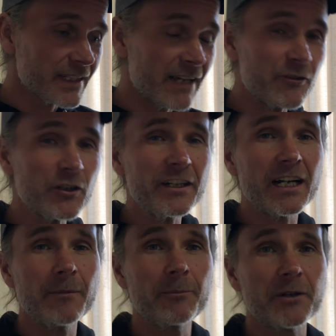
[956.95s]
If you can
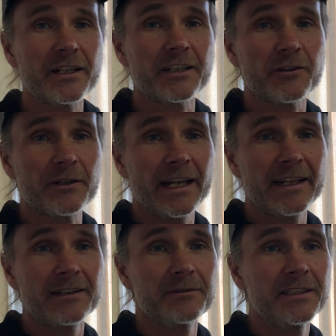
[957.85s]
come up with a
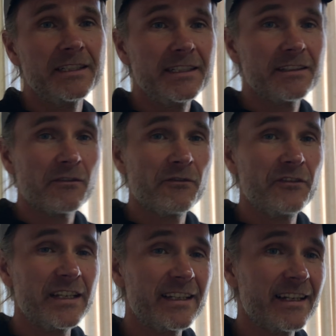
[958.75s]
creative
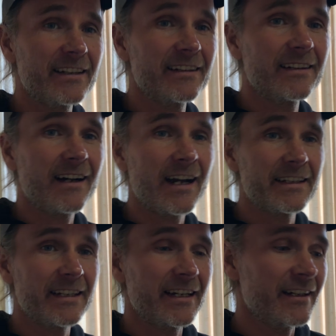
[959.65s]
vegan
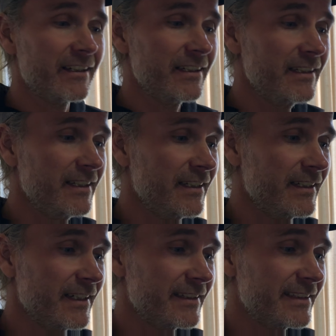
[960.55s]
idea
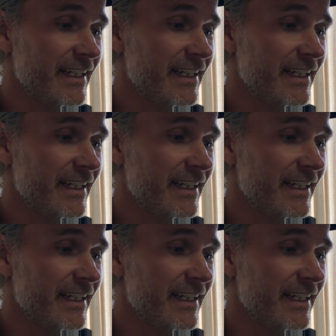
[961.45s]
and